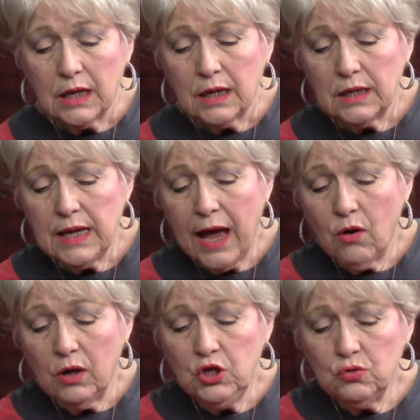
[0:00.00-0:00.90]

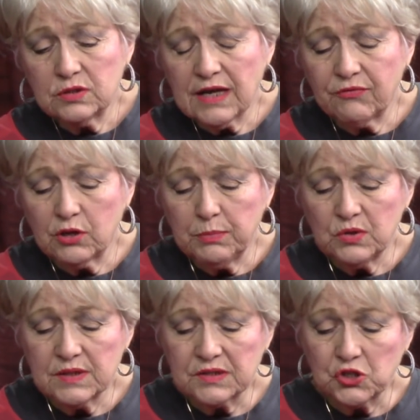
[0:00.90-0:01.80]
Now, you suffered
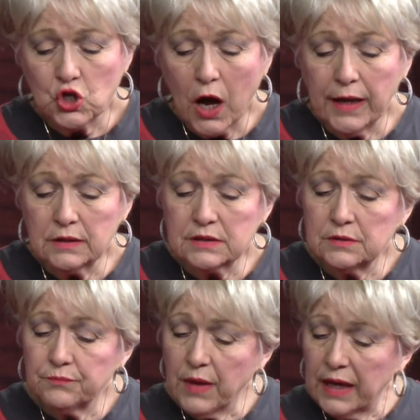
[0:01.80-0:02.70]
abuse as a child,
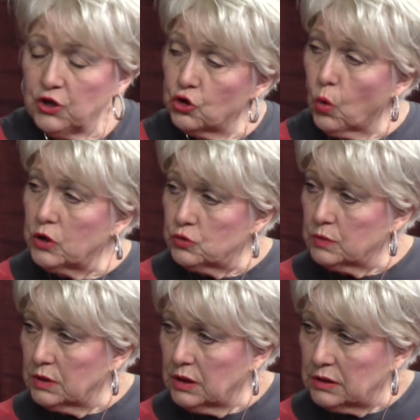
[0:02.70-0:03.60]
and you're going
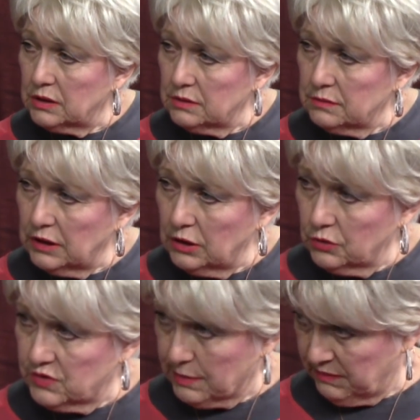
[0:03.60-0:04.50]
to
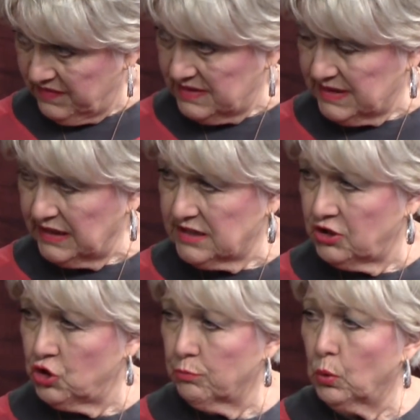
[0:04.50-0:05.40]
include some of these things
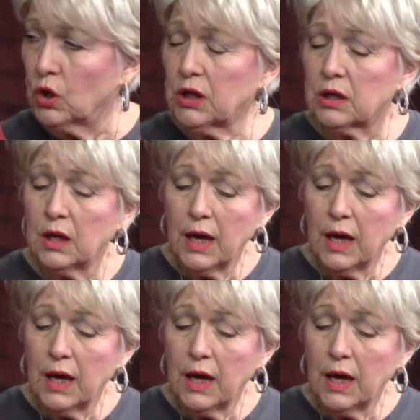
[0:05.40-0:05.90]
in your book.